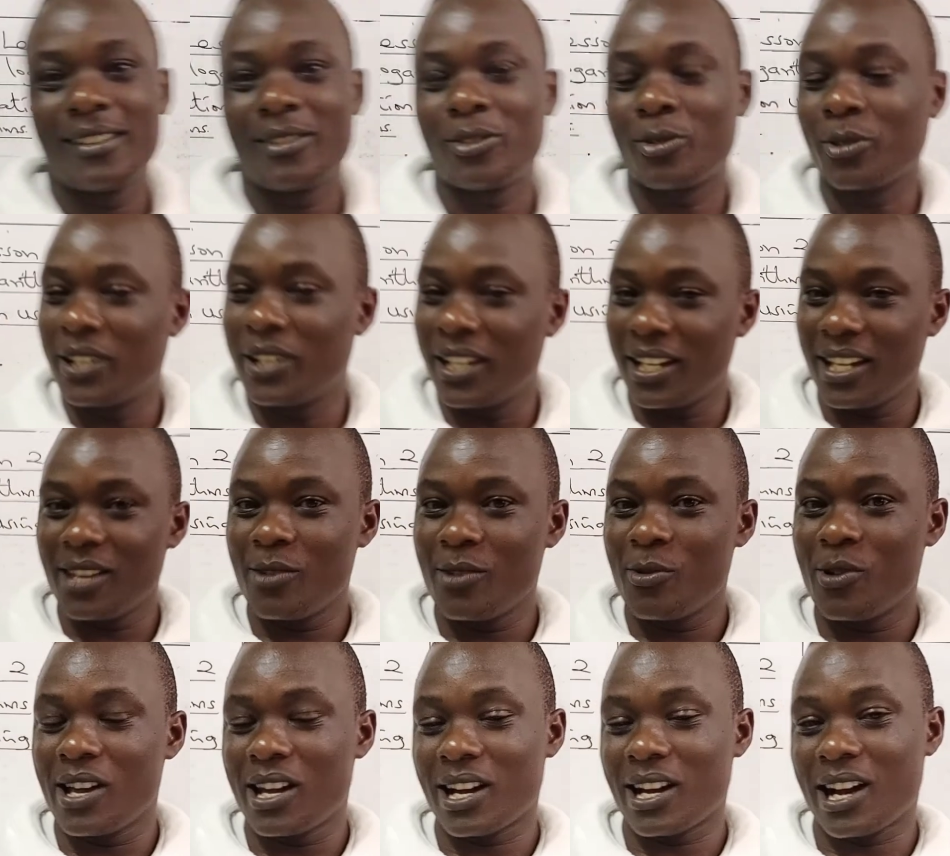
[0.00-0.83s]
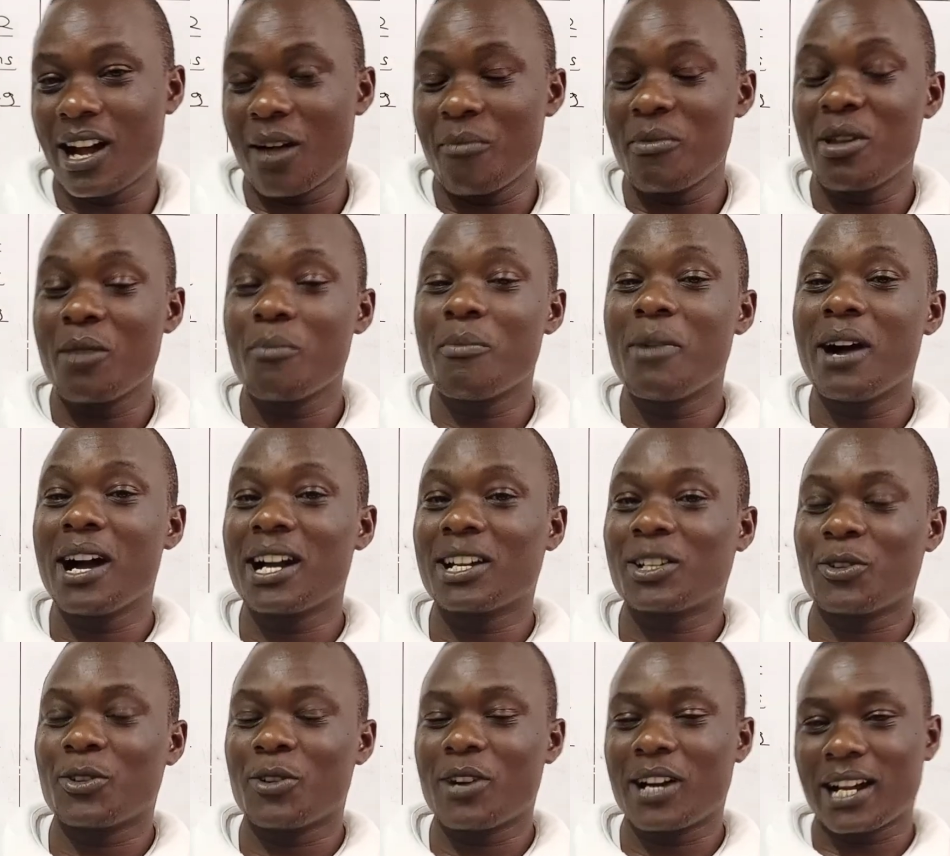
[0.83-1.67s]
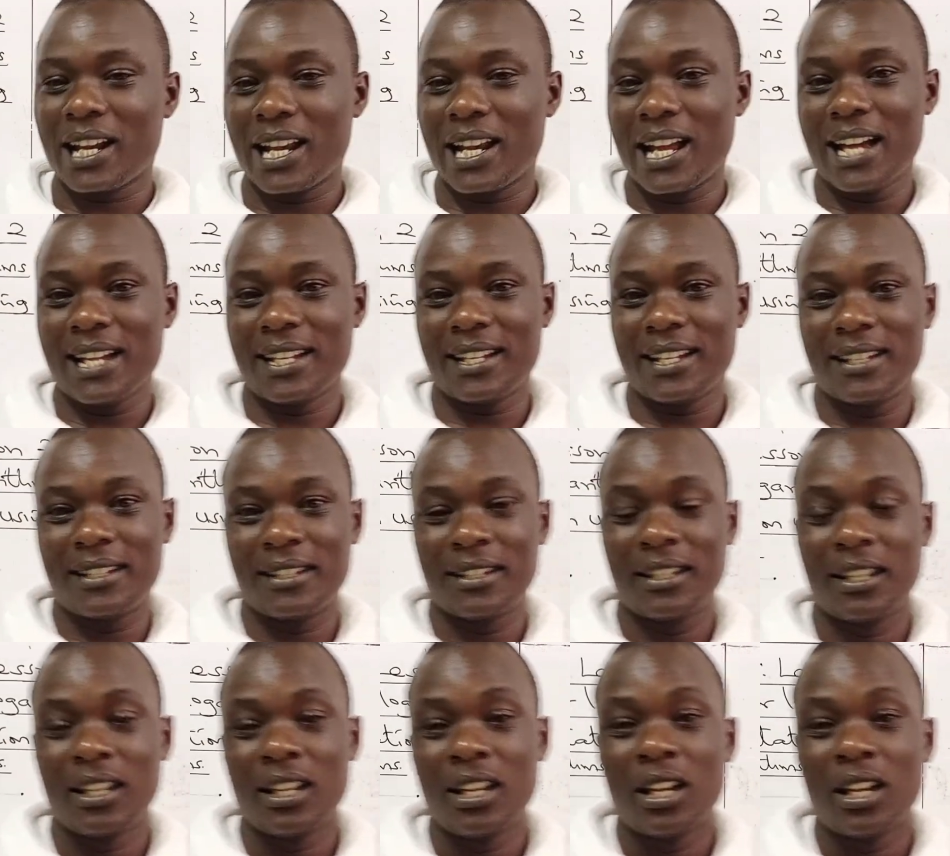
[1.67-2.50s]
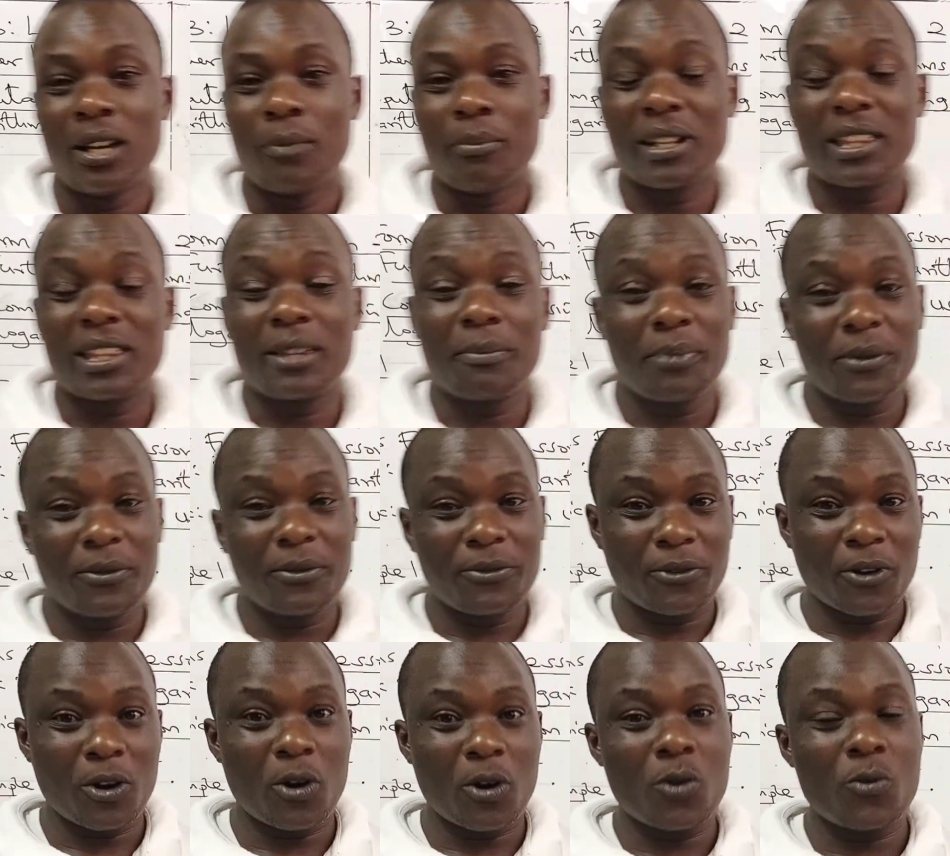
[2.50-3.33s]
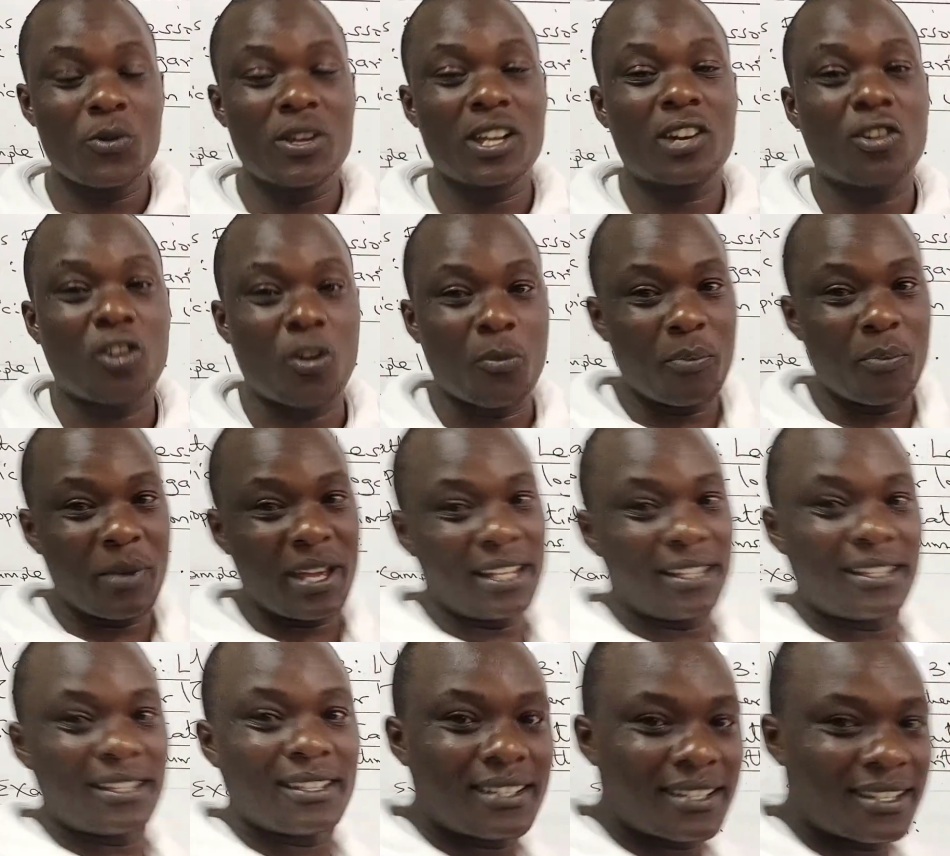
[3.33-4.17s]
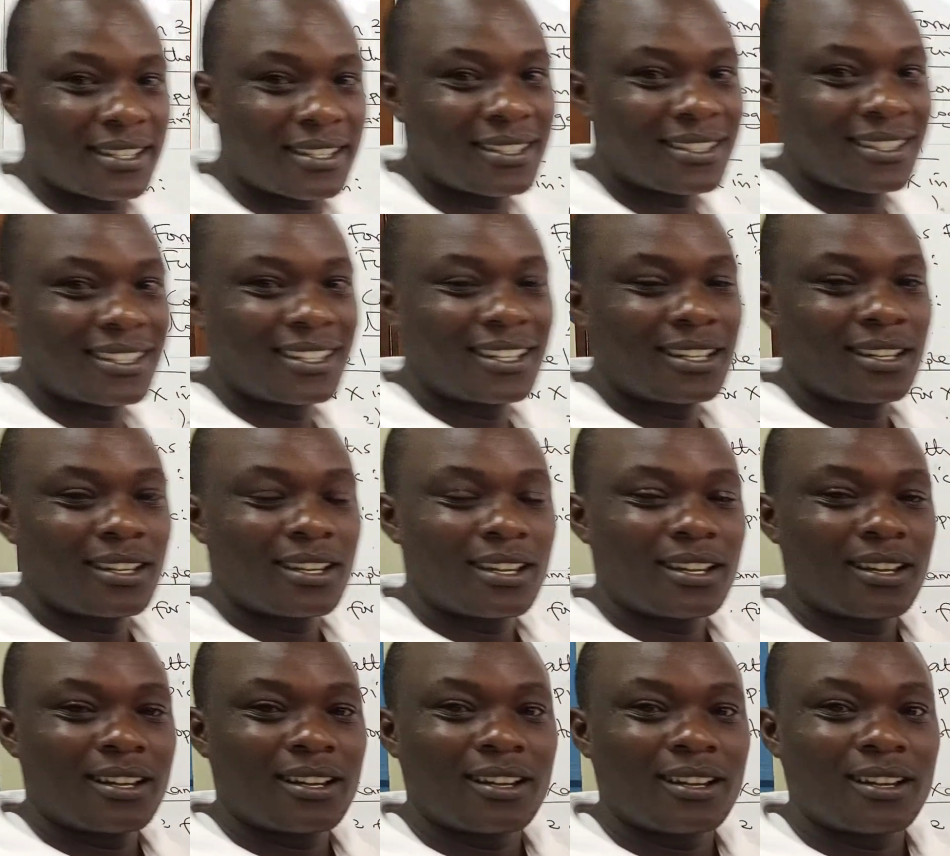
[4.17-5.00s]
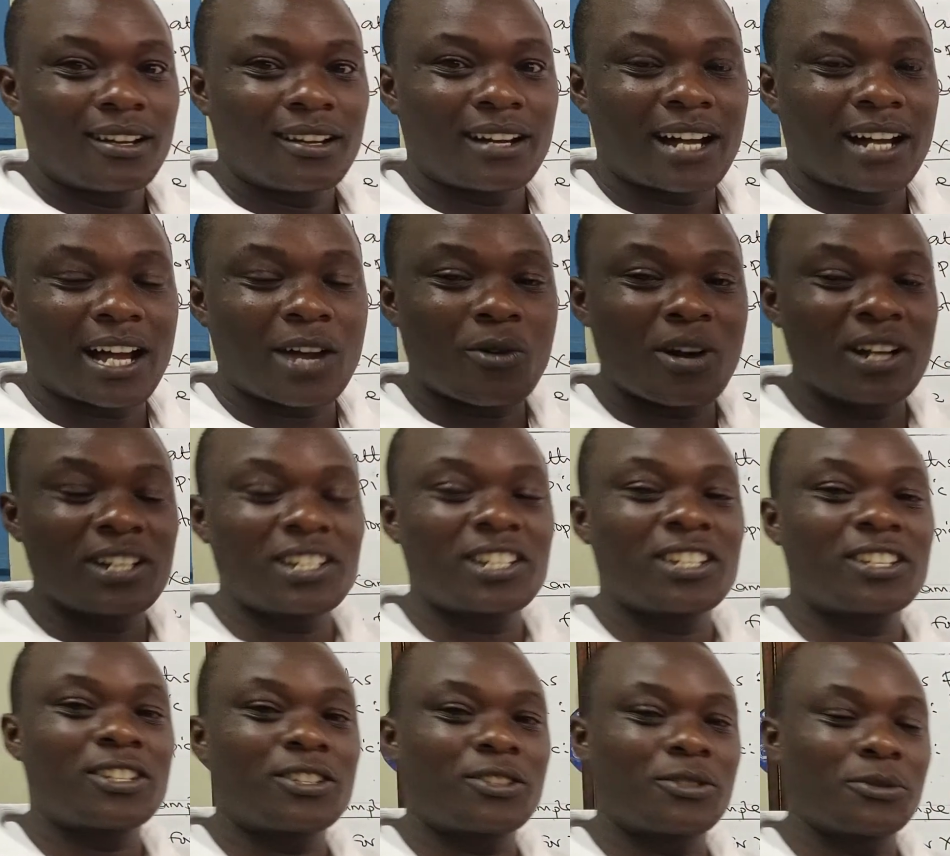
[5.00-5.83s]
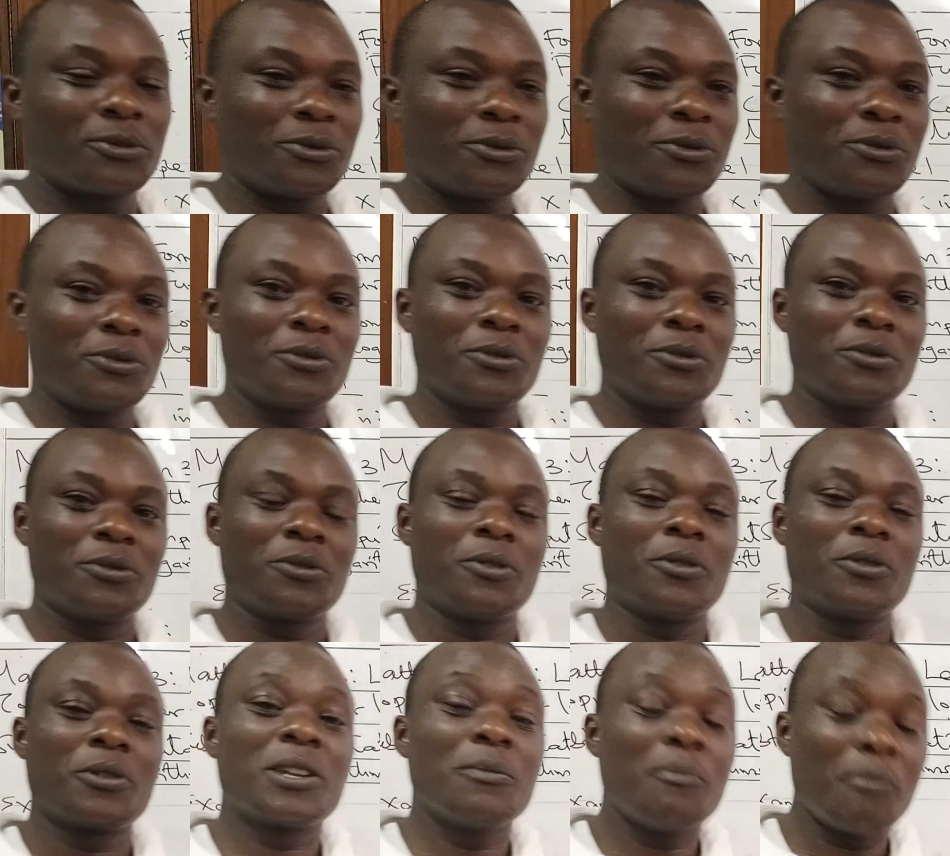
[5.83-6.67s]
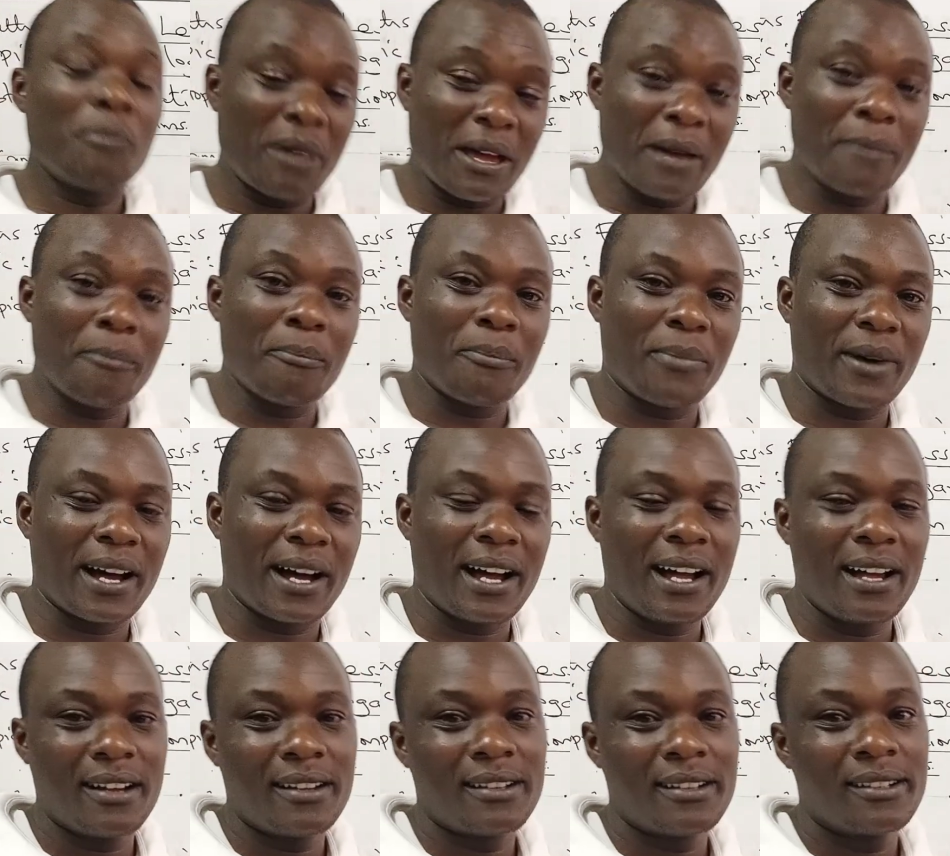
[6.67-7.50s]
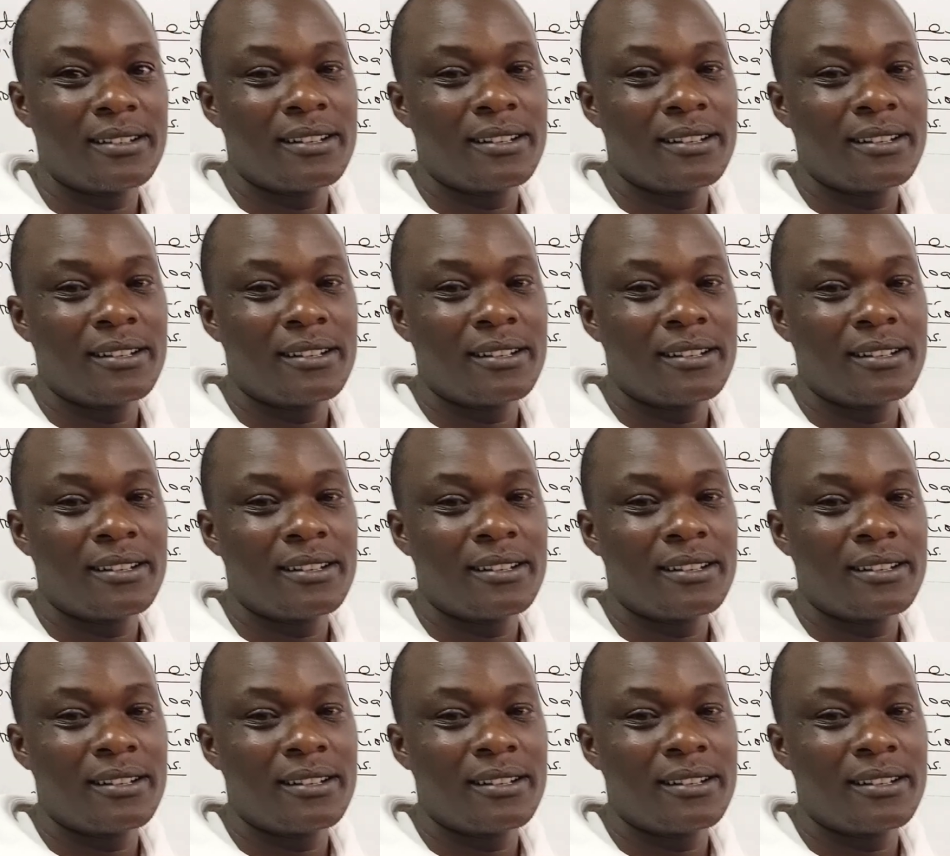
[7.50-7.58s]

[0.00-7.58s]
Today we are coming back to our class, but before we commence, I want to remember